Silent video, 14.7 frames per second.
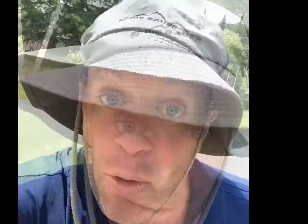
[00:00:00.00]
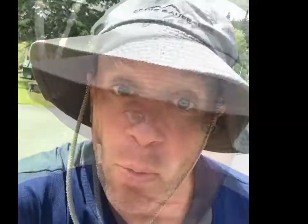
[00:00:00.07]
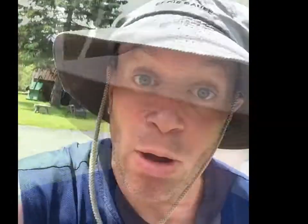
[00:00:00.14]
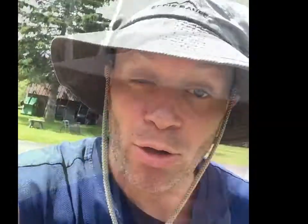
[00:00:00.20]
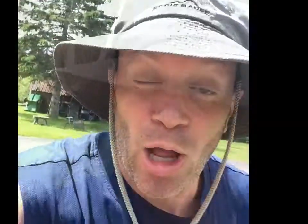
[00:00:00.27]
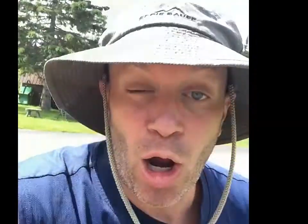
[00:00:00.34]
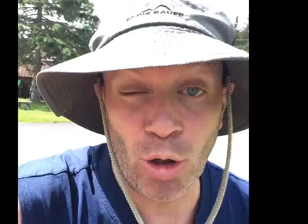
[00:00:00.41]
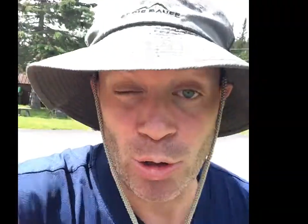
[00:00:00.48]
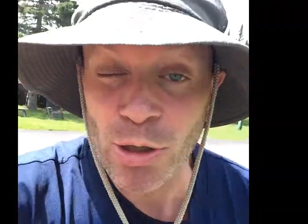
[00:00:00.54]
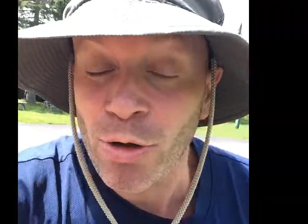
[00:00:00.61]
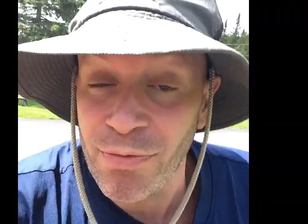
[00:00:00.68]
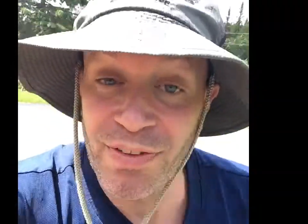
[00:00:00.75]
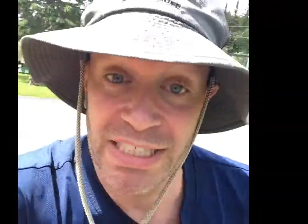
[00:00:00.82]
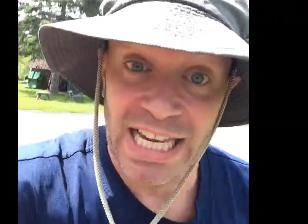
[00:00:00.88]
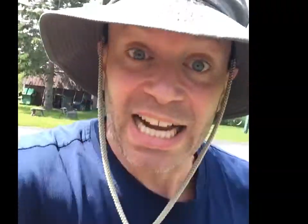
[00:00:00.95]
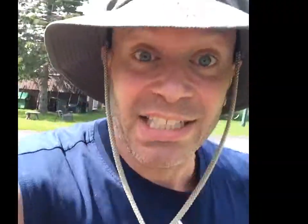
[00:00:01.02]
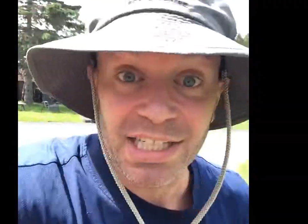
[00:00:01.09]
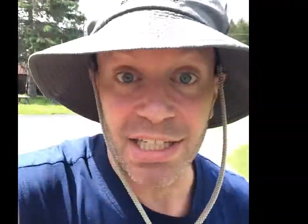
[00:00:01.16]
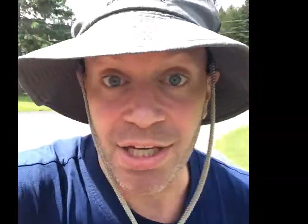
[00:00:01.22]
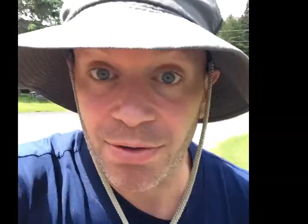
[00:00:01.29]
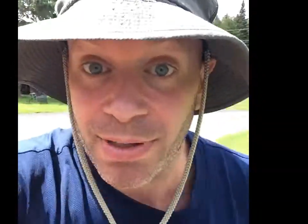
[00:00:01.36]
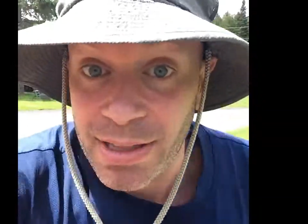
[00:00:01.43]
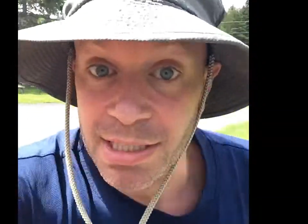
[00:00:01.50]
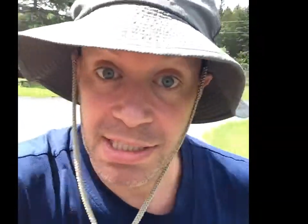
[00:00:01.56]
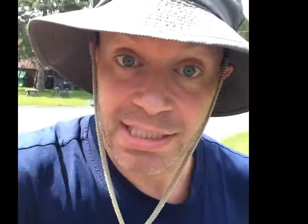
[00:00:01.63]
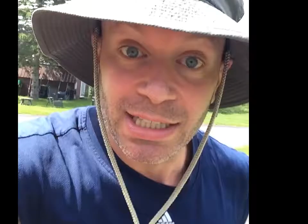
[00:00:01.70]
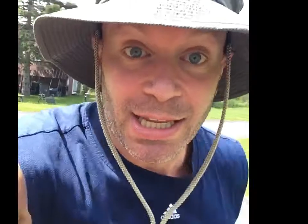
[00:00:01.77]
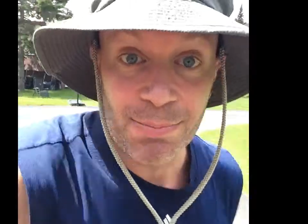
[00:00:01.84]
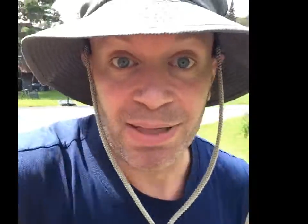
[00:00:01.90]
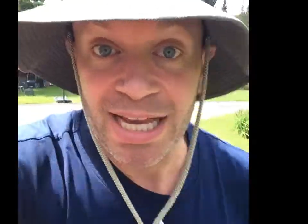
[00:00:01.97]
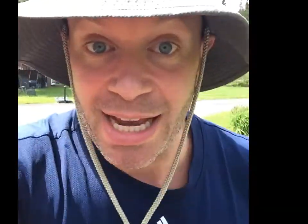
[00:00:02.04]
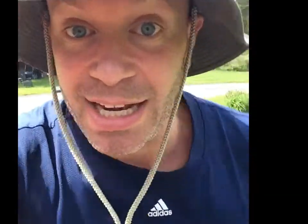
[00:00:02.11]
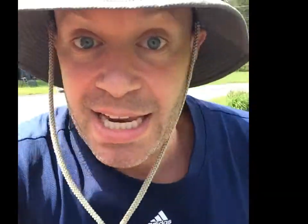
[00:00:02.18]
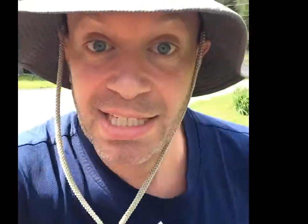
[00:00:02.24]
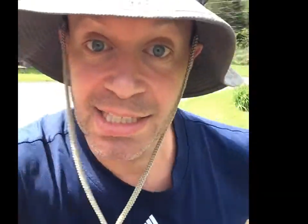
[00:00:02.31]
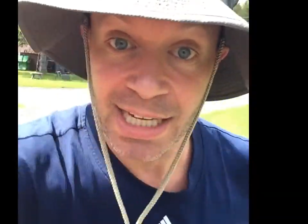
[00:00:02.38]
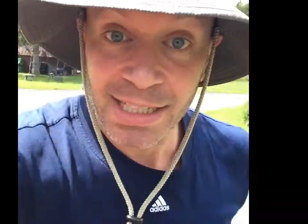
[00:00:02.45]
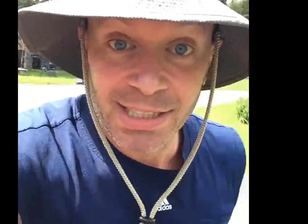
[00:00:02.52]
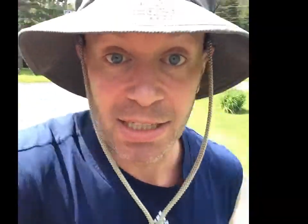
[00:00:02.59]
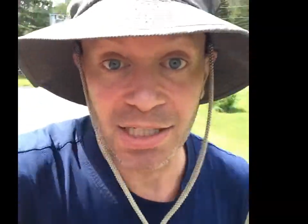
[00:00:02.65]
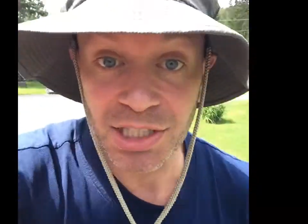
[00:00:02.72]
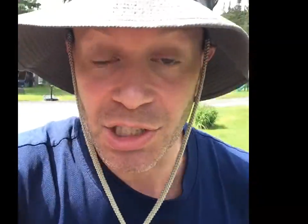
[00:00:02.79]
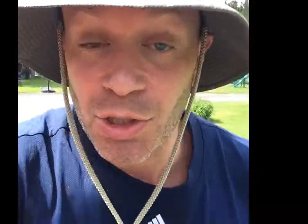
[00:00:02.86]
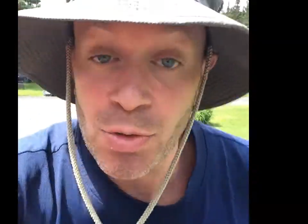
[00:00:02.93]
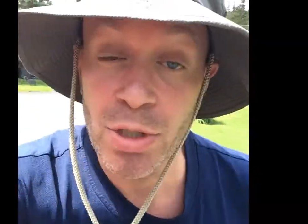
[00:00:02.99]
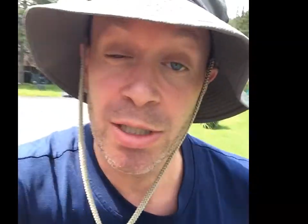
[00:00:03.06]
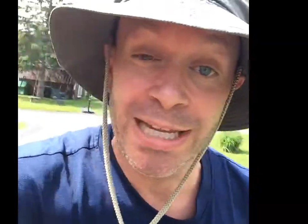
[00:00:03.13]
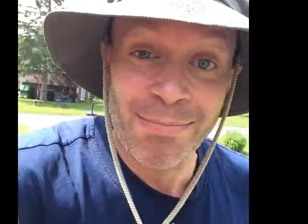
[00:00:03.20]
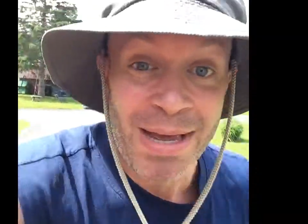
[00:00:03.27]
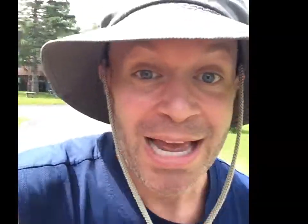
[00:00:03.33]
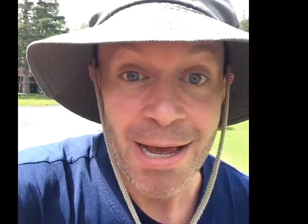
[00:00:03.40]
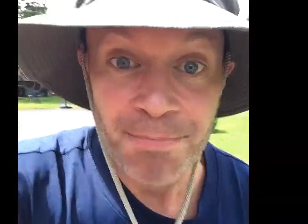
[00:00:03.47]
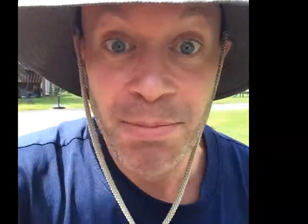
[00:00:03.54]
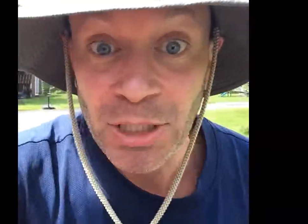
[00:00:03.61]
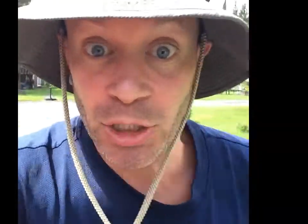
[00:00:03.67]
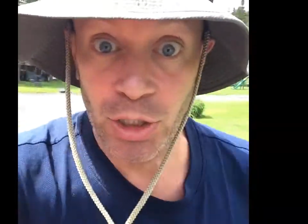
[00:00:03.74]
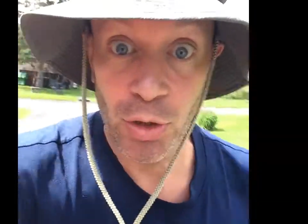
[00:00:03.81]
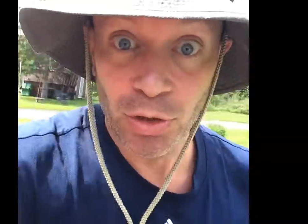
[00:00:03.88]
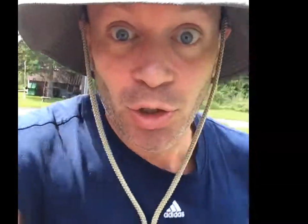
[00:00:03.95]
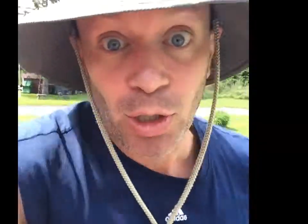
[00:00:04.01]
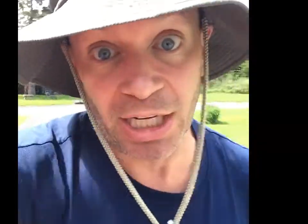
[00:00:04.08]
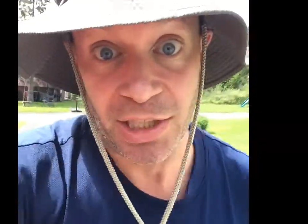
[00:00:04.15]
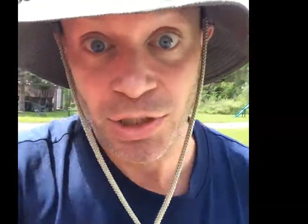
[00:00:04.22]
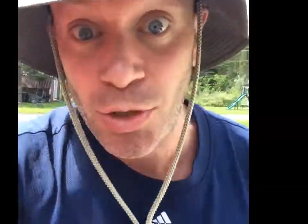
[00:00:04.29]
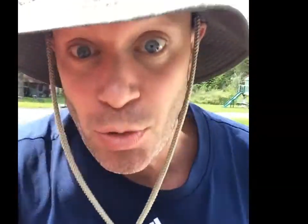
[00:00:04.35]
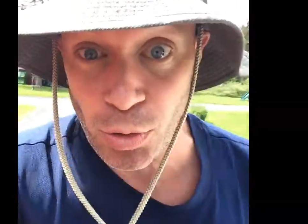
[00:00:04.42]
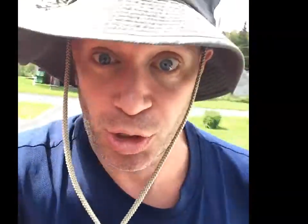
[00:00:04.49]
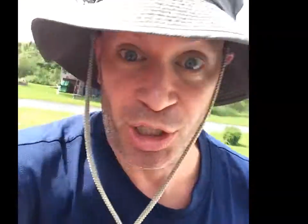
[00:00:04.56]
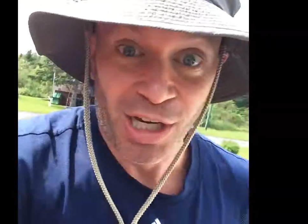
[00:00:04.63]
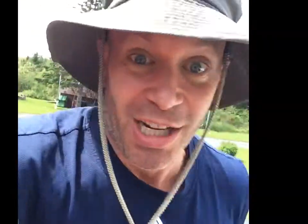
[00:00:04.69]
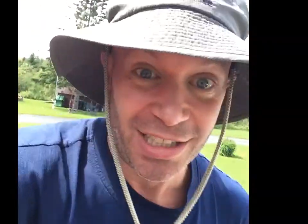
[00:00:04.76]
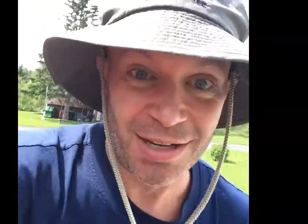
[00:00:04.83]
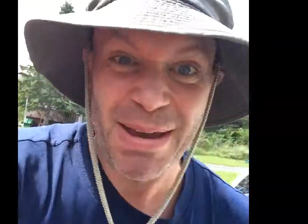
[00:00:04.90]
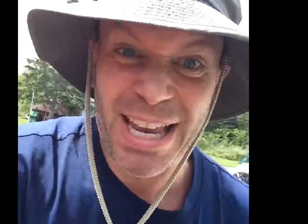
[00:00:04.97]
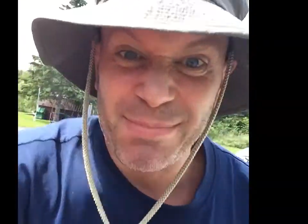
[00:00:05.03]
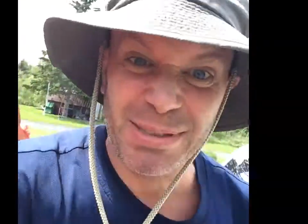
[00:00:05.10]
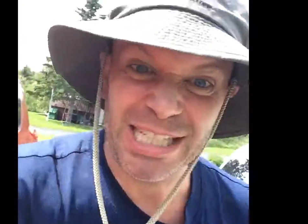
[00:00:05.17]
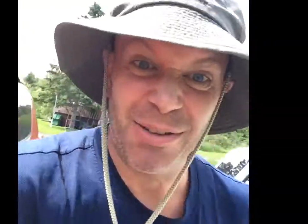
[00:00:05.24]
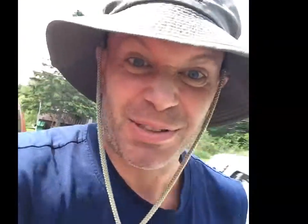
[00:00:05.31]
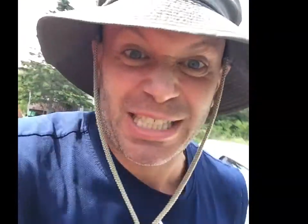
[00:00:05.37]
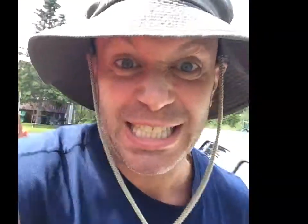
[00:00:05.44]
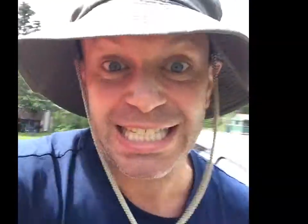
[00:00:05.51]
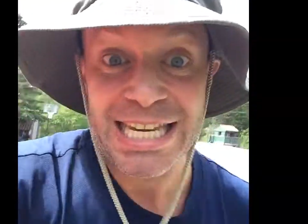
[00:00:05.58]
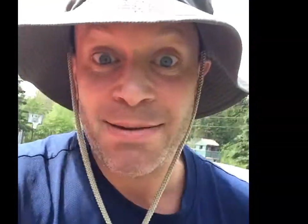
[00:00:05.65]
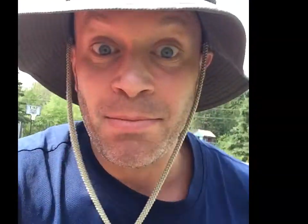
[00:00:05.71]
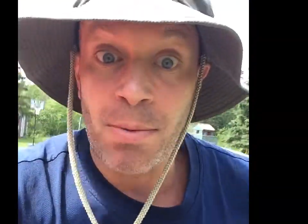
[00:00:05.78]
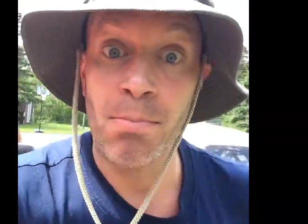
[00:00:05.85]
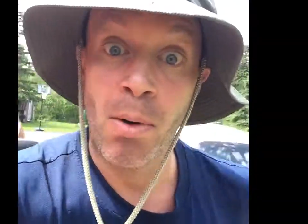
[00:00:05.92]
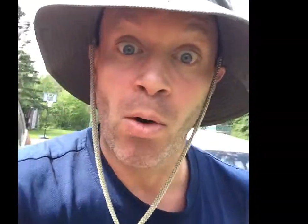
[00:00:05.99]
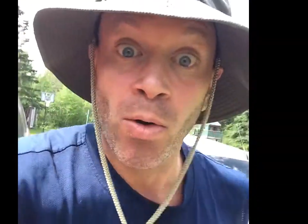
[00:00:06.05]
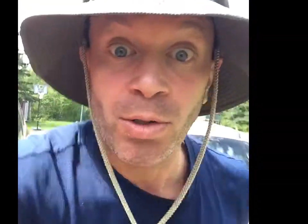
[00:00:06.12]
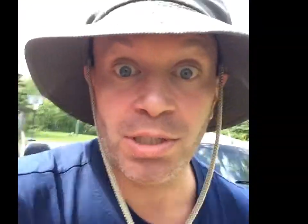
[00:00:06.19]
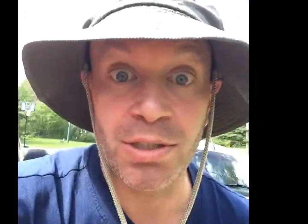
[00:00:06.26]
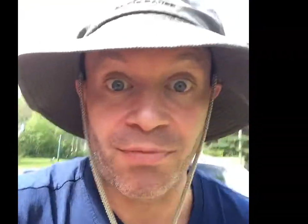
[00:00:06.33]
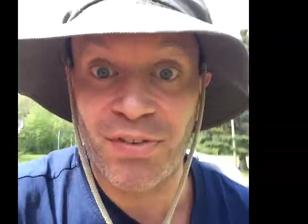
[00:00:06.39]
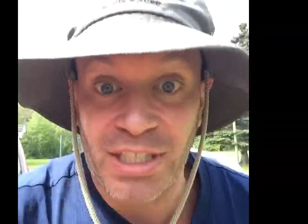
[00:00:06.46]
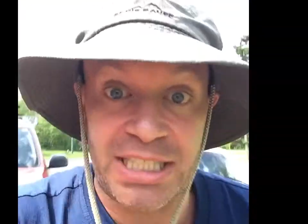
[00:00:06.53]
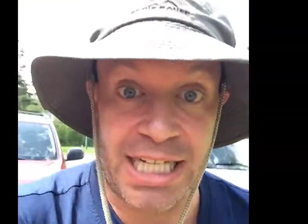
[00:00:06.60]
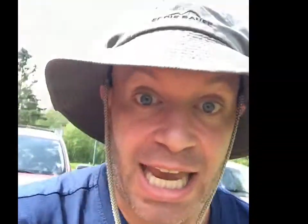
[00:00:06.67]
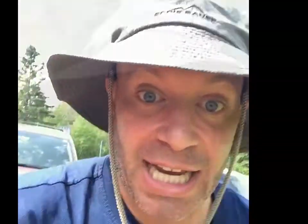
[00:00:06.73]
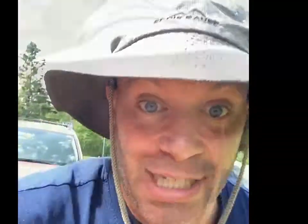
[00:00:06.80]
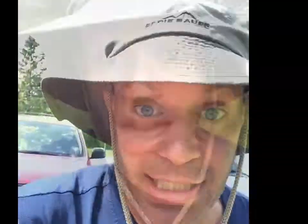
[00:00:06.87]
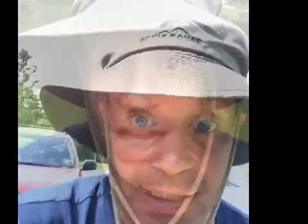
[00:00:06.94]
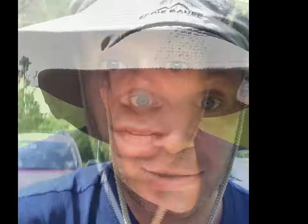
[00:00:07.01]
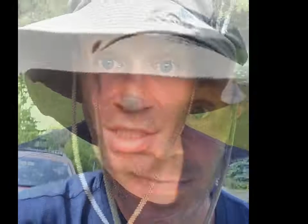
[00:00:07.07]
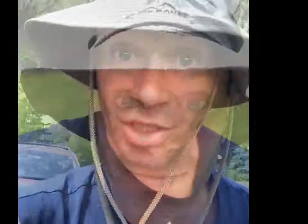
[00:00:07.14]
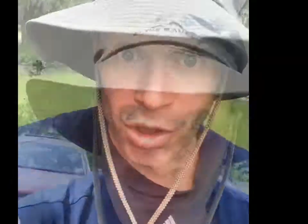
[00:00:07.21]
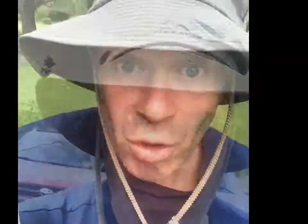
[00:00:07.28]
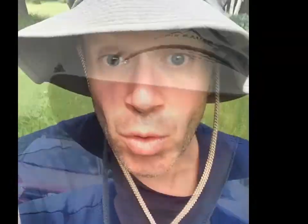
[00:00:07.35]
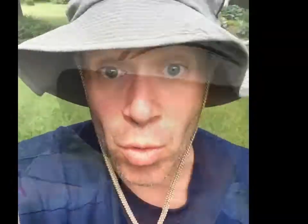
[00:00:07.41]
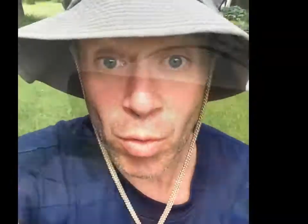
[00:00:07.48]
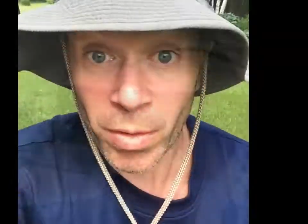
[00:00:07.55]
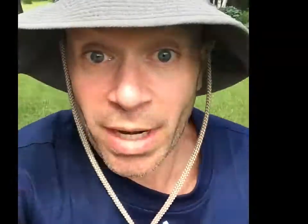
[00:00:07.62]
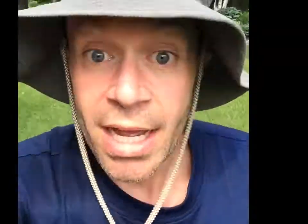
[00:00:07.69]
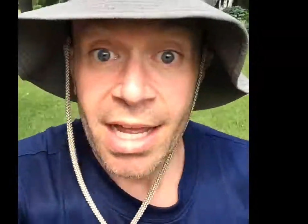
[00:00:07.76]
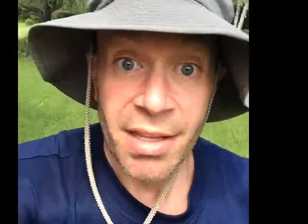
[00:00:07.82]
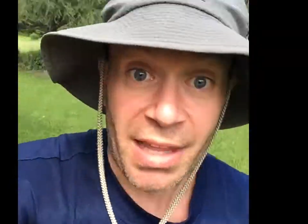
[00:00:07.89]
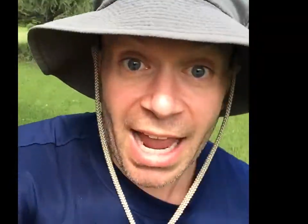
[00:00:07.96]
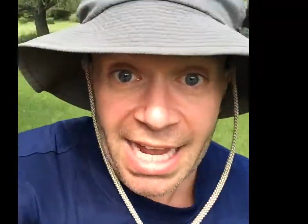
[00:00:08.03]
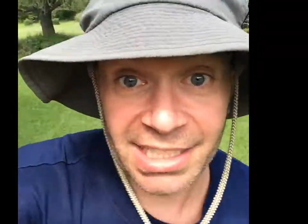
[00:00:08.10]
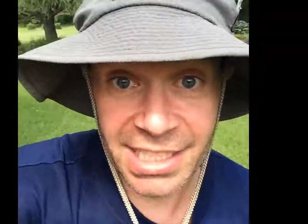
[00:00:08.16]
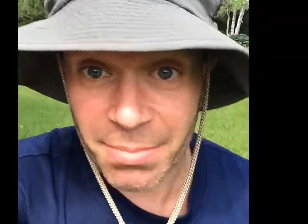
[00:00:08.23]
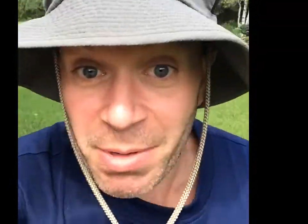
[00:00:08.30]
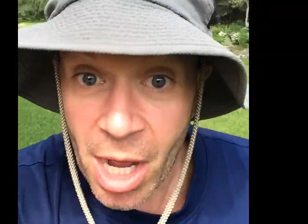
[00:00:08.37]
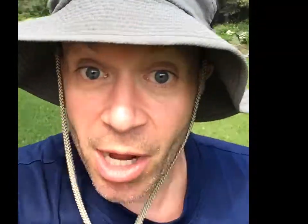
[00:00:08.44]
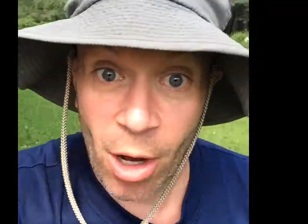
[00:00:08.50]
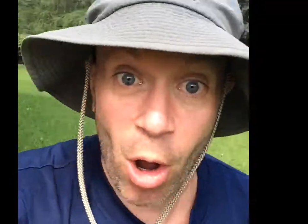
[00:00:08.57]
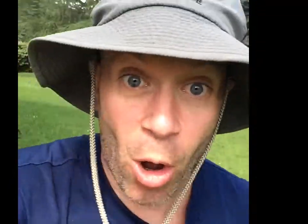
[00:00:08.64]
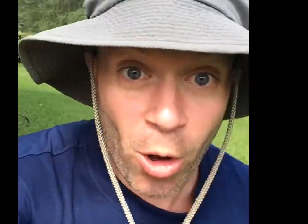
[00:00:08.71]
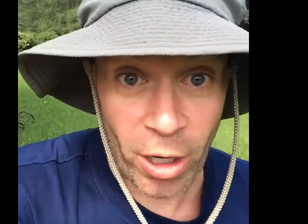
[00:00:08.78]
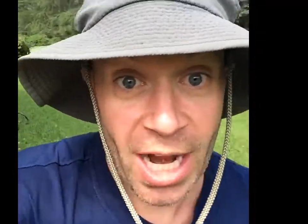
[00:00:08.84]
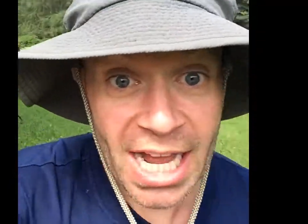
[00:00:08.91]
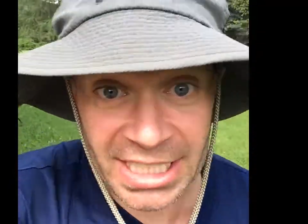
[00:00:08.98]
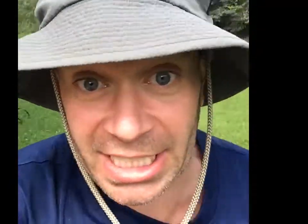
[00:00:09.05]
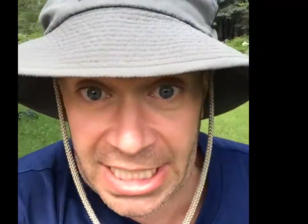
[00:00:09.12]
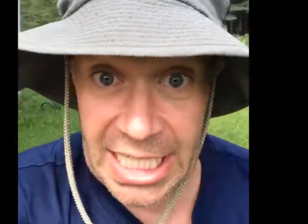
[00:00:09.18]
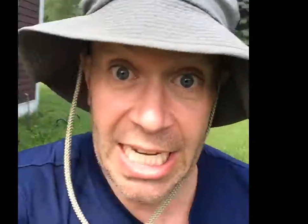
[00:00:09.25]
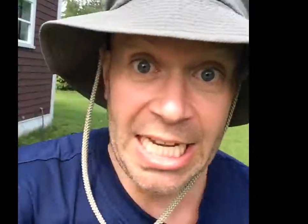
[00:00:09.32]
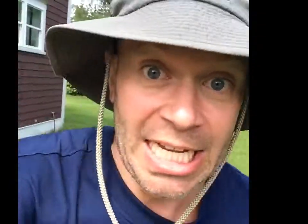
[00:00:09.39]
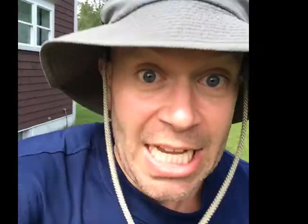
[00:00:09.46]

While Arnulf is executing this silly plan, he takes on the pseudonym Monsieur de la Souche to make himself seem more sophisticated. Soon, the handsome young Horace,